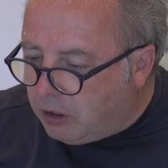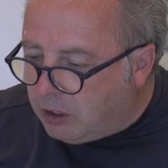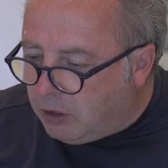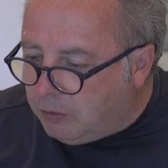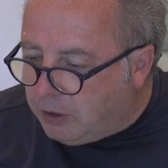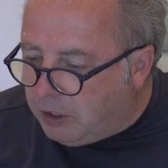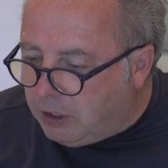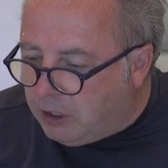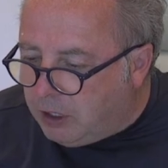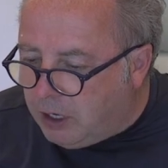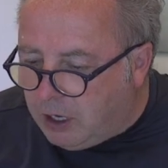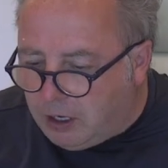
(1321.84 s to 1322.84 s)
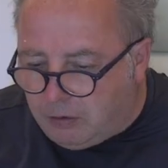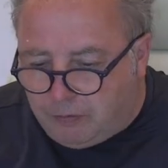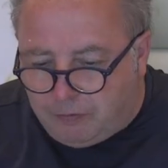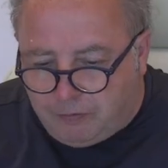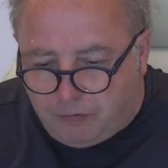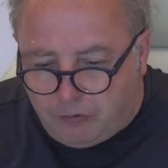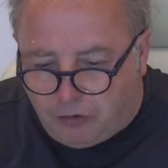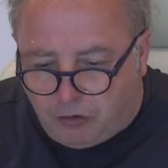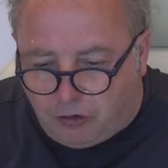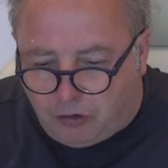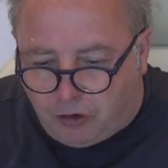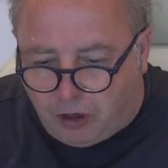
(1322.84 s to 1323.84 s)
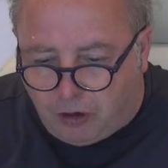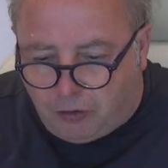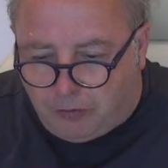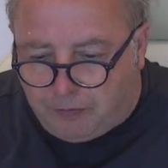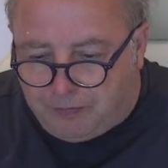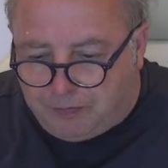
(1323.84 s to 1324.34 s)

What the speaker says: coming in now. So,